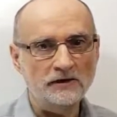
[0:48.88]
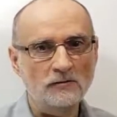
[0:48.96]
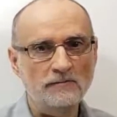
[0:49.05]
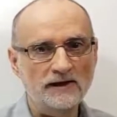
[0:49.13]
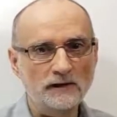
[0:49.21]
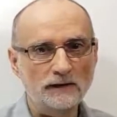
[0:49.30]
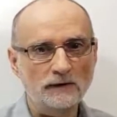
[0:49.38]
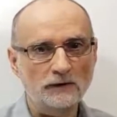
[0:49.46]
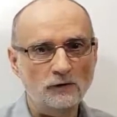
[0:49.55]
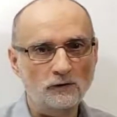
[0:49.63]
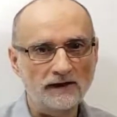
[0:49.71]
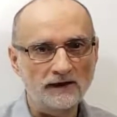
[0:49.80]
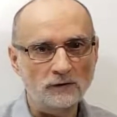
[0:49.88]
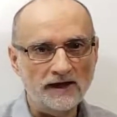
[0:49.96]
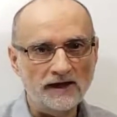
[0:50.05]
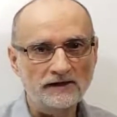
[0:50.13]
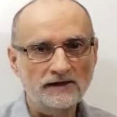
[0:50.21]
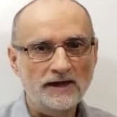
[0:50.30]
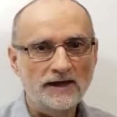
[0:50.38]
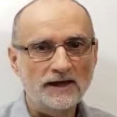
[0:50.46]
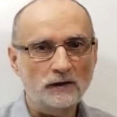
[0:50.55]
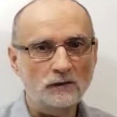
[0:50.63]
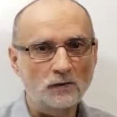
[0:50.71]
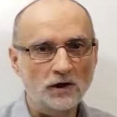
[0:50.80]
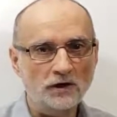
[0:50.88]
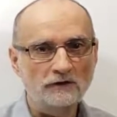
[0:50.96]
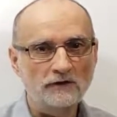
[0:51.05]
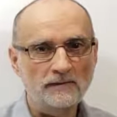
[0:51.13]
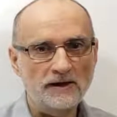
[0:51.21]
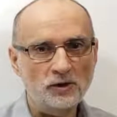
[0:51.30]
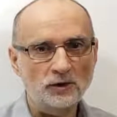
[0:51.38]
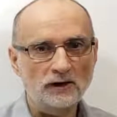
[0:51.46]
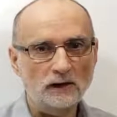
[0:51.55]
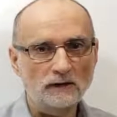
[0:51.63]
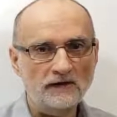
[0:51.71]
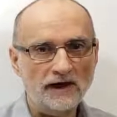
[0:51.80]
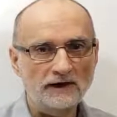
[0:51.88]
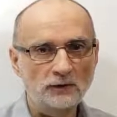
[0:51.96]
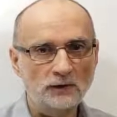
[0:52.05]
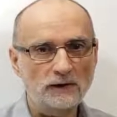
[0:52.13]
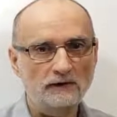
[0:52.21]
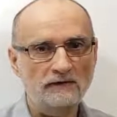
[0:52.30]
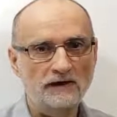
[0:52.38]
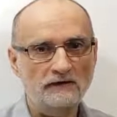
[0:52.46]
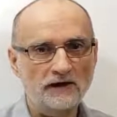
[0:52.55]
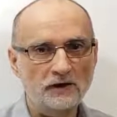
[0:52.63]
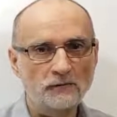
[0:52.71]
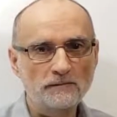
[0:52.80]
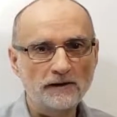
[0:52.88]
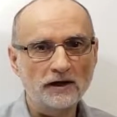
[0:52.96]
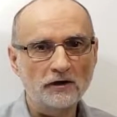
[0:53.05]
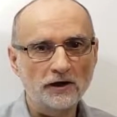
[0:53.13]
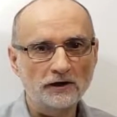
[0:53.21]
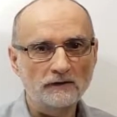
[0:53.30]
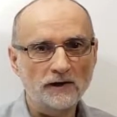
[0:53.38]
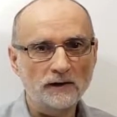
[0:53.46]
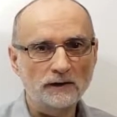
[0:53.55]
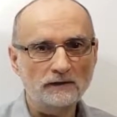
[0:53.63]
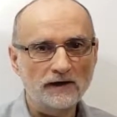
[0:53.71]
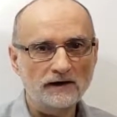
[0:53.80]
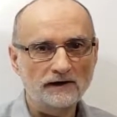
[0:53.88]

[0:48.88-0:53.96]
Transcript: obese or overweight is one of the major risk factors of developing cardiovascular